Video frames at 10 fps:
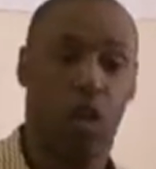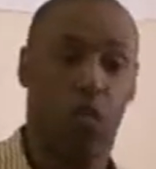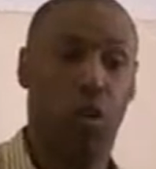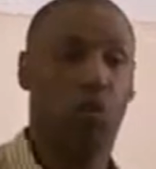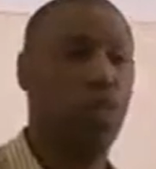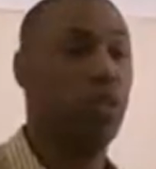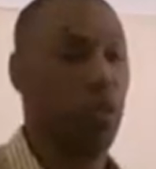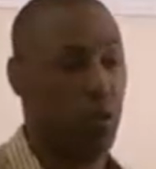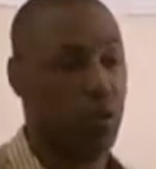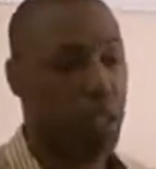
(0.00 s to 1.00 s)
And what we
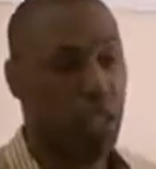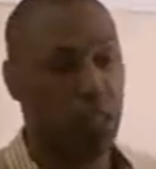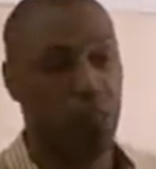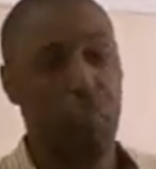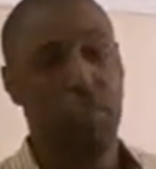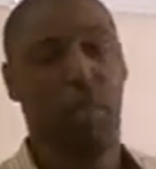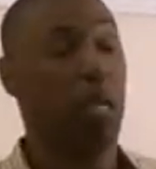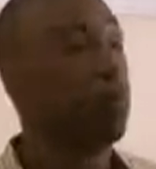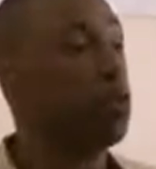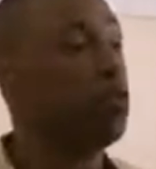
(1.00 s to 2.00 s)
do is we
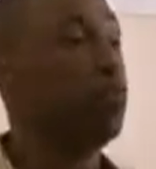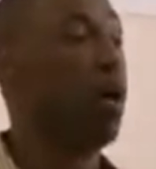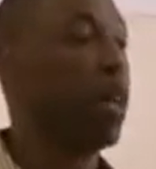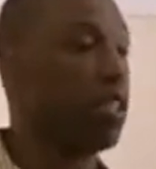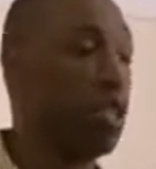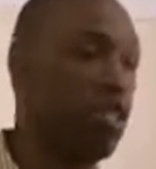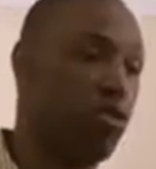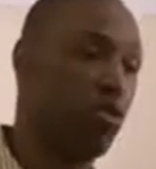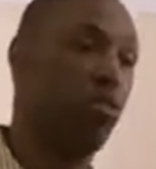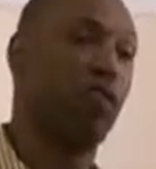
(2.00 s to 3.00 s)
develop new products and
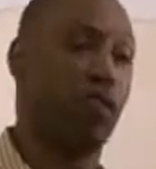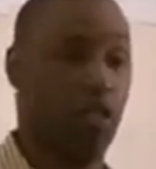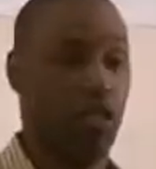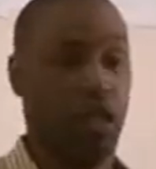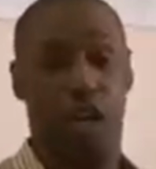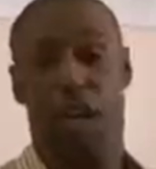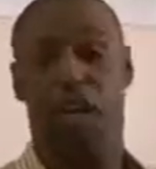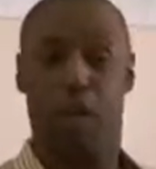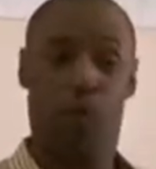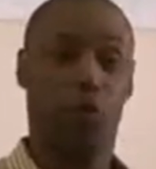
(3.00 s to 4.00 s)
services
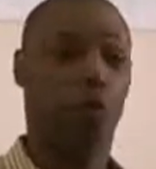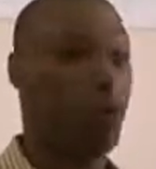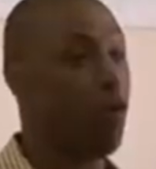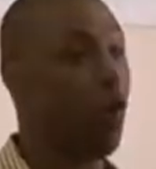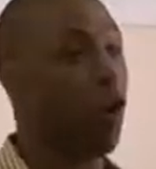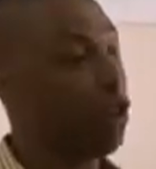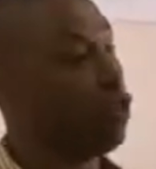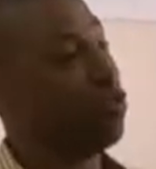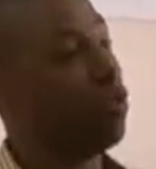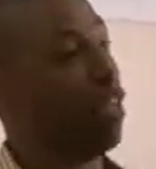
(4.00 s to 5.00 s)
that I'm sure you all
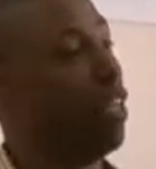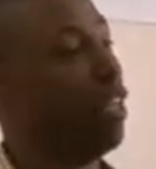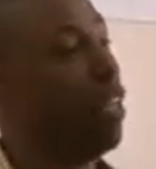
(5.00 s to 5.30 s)
are using.